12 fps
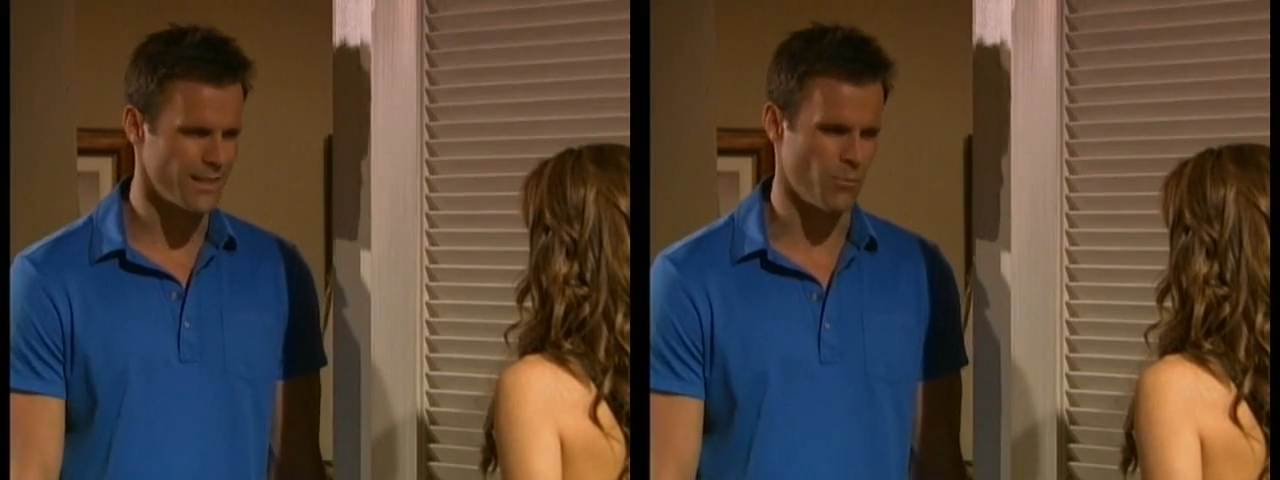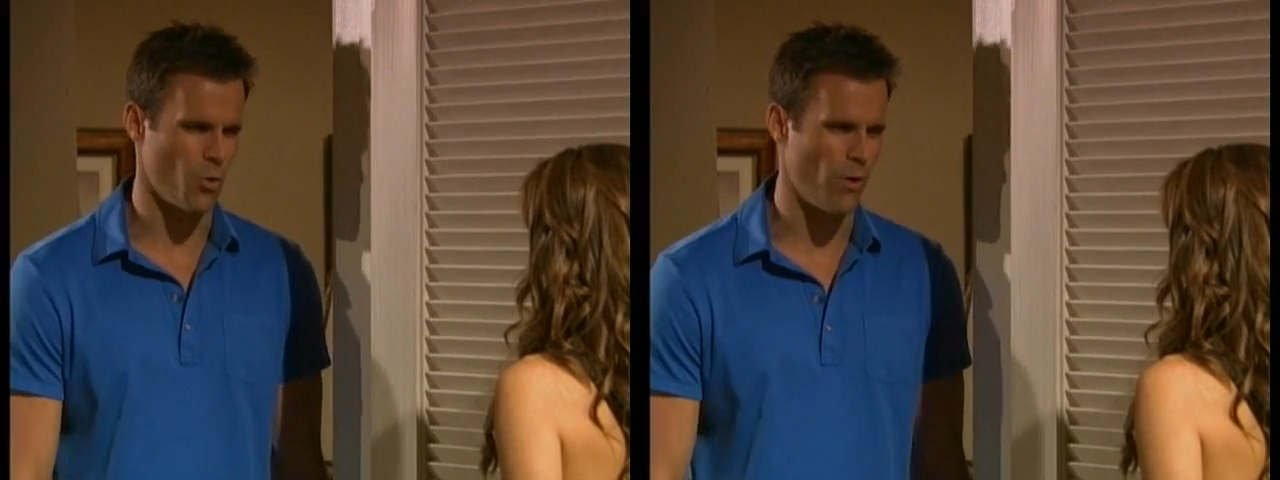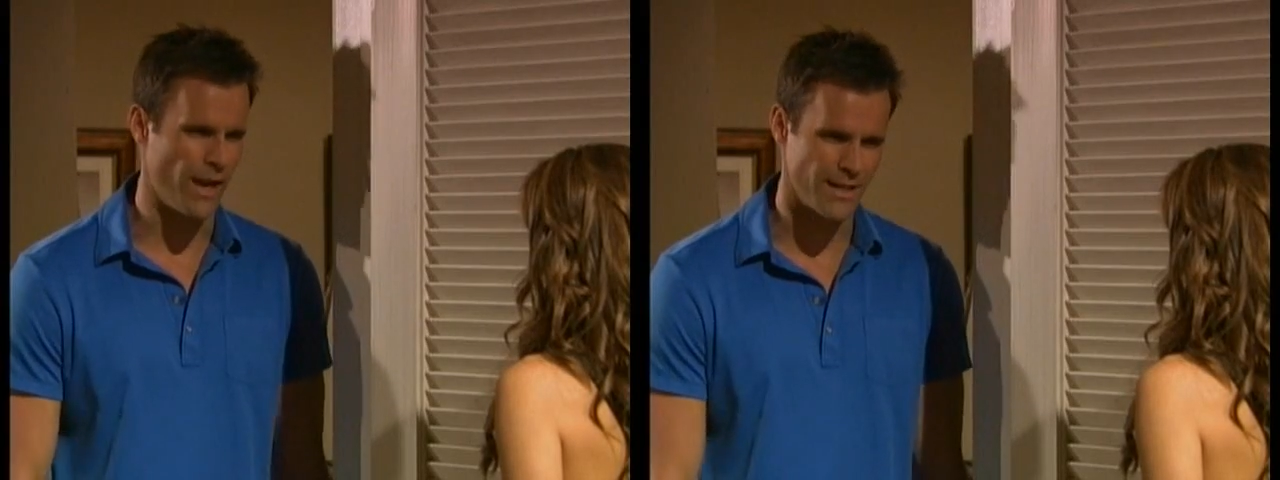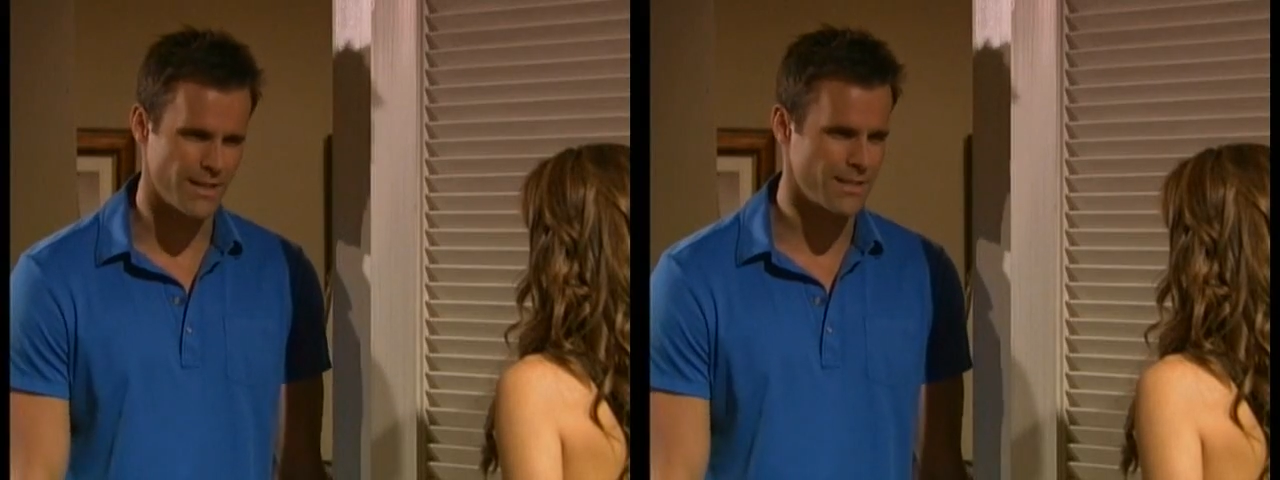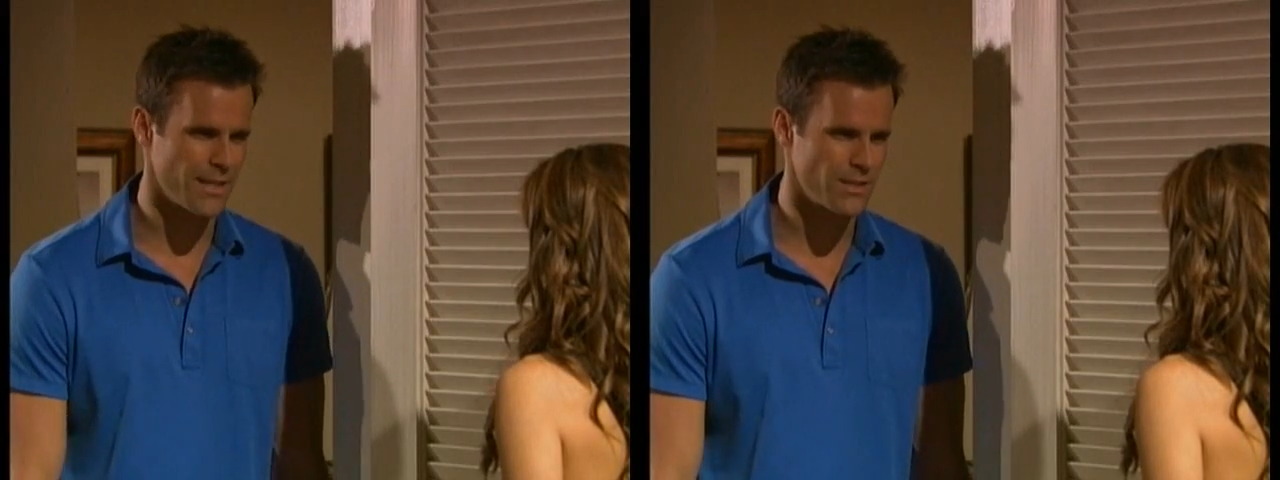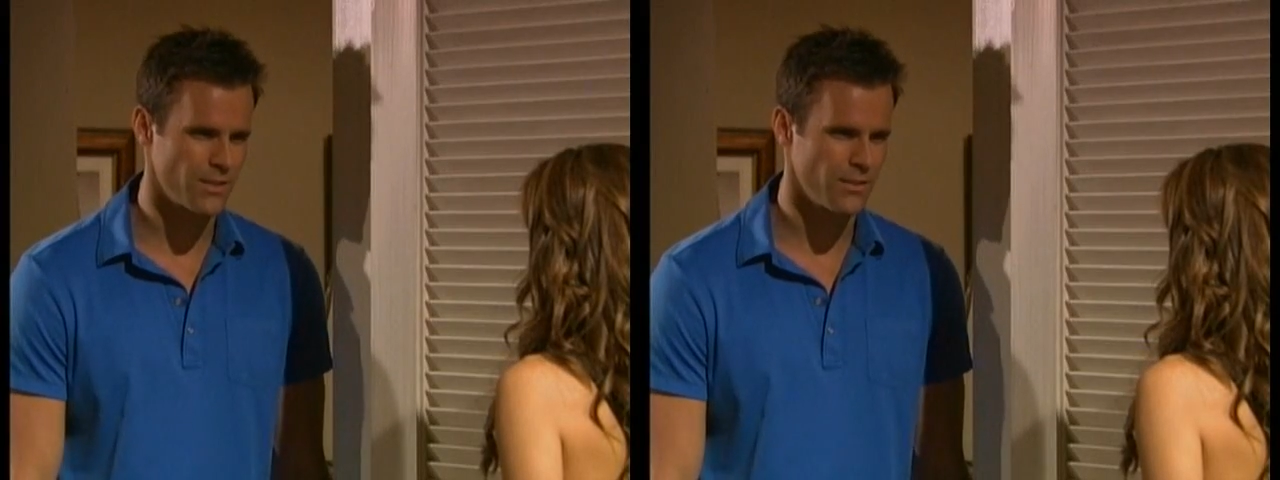the Miranda
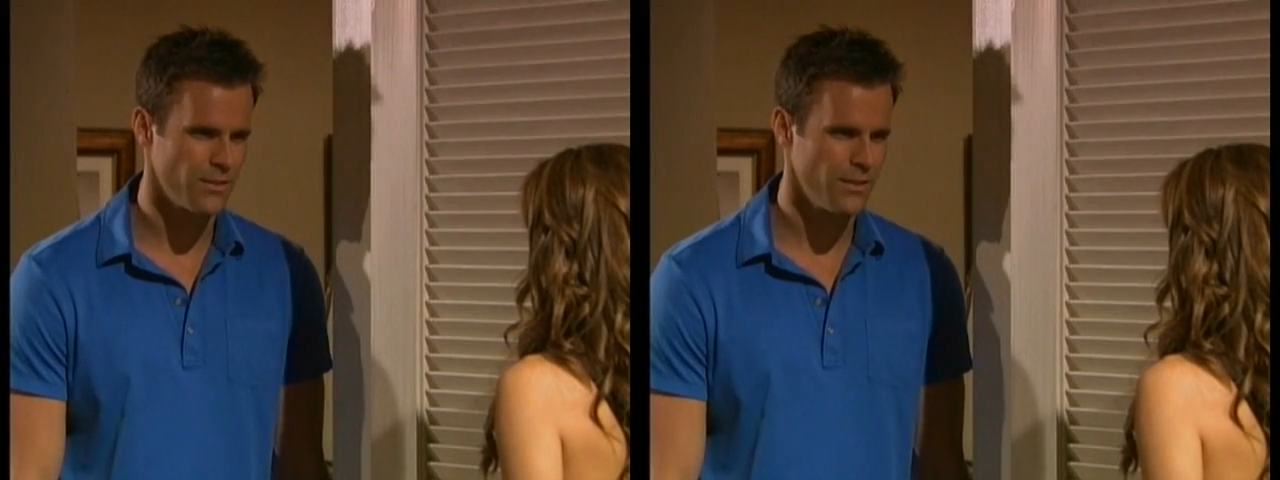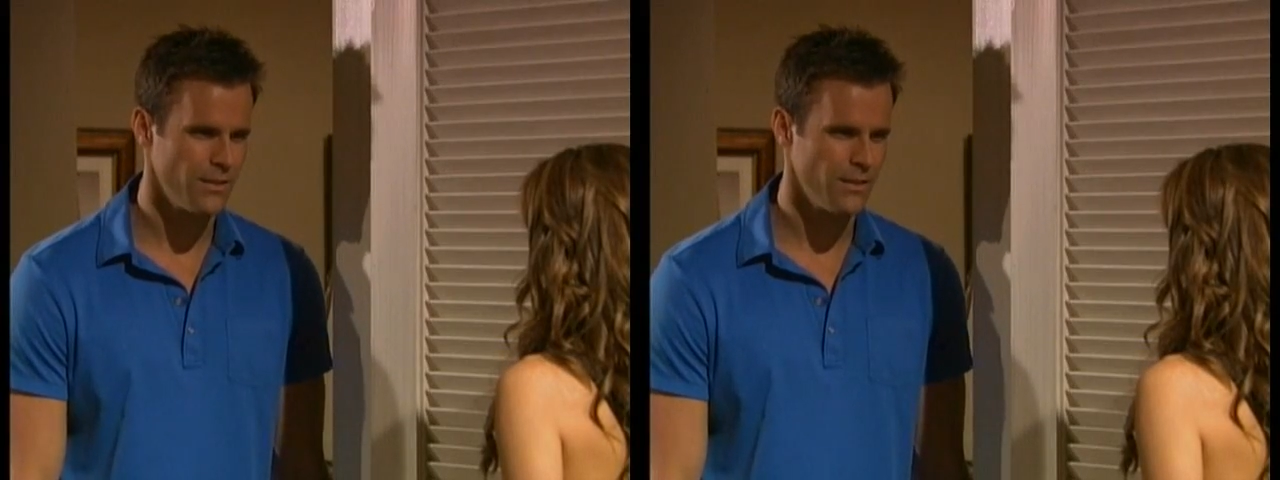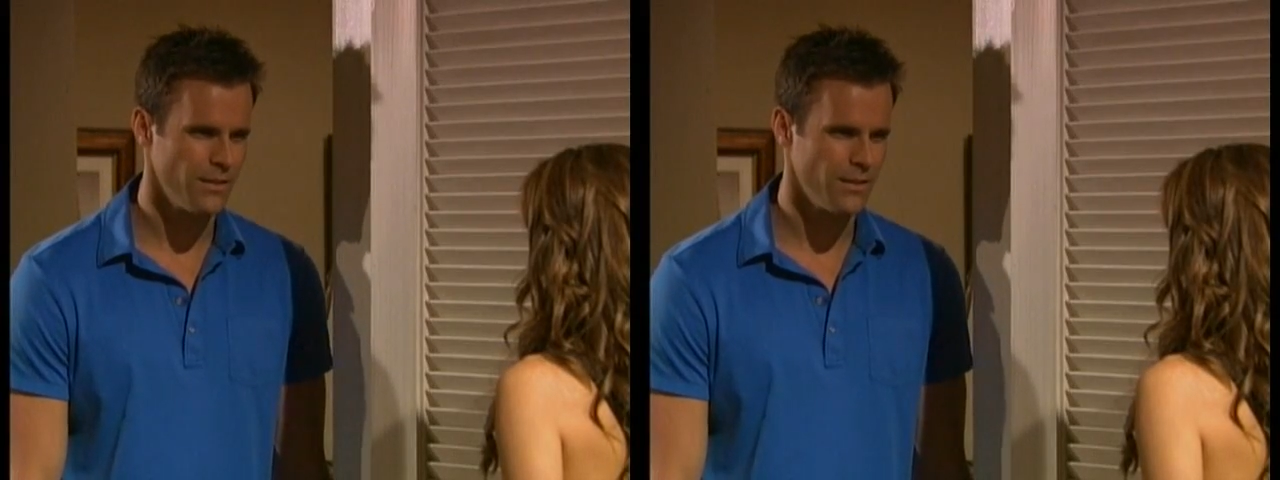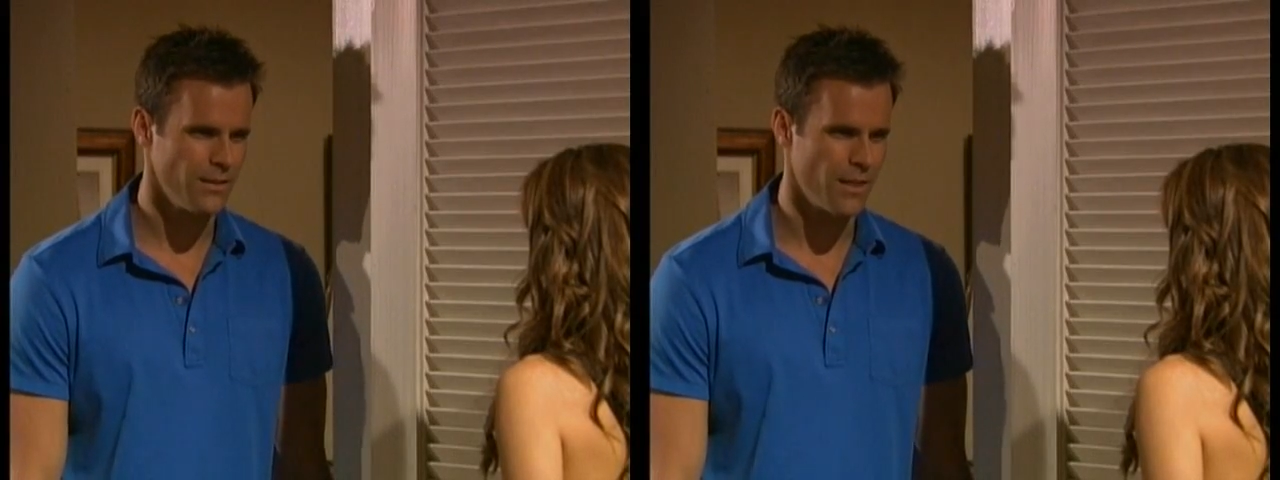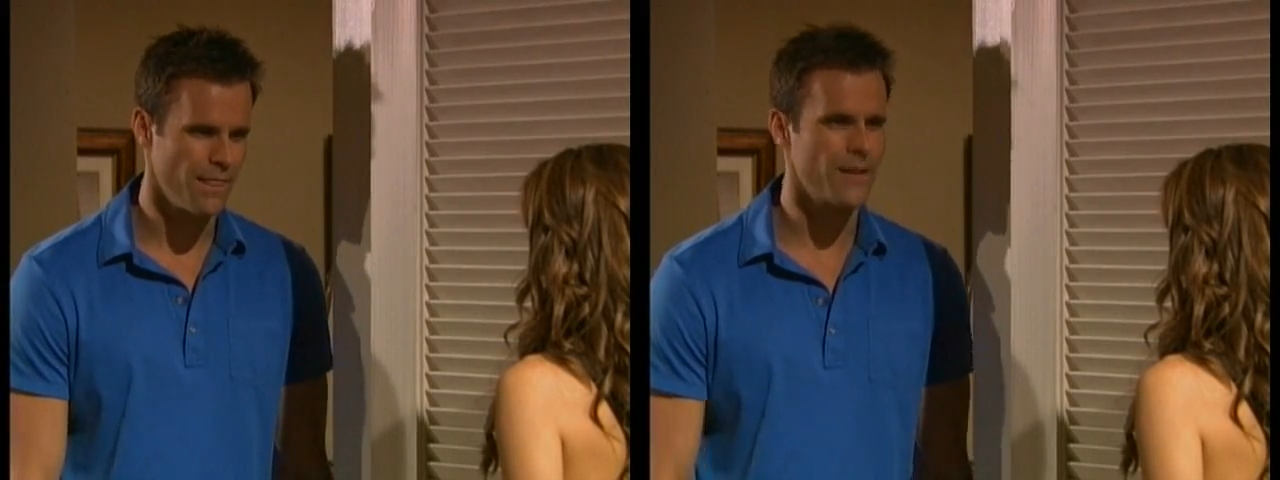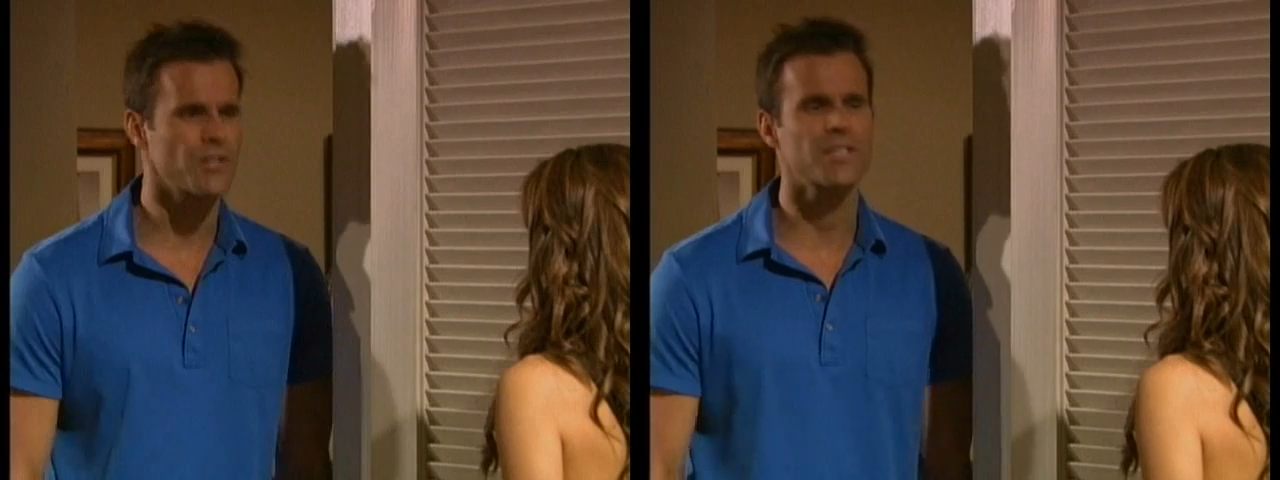Center? They're